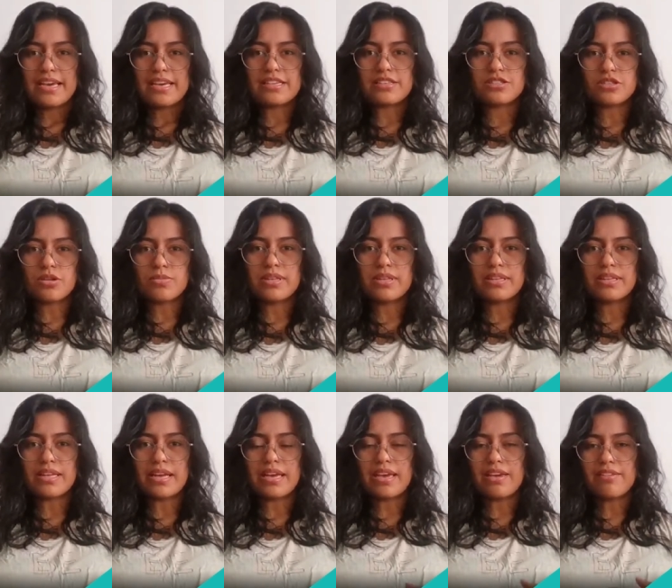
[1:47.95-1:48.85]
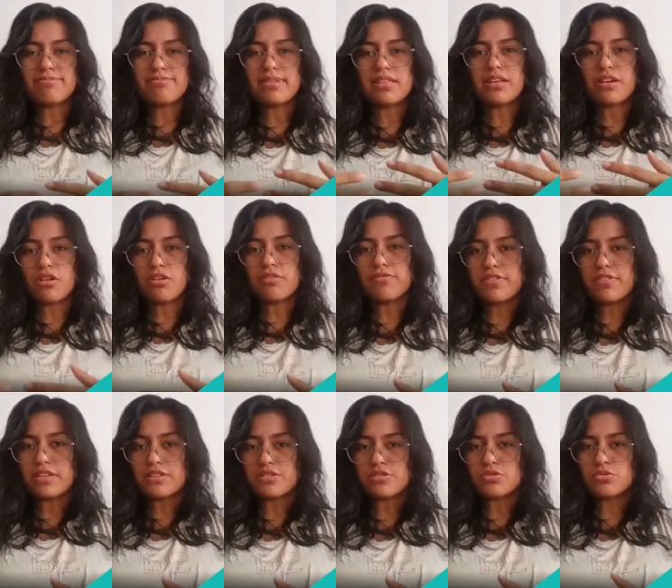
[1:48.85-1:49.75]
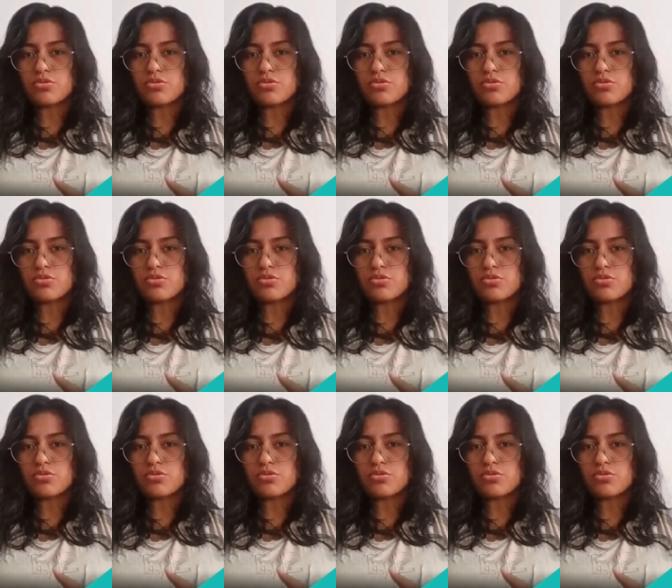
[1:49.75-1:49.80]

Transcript: is something that gave me the confidence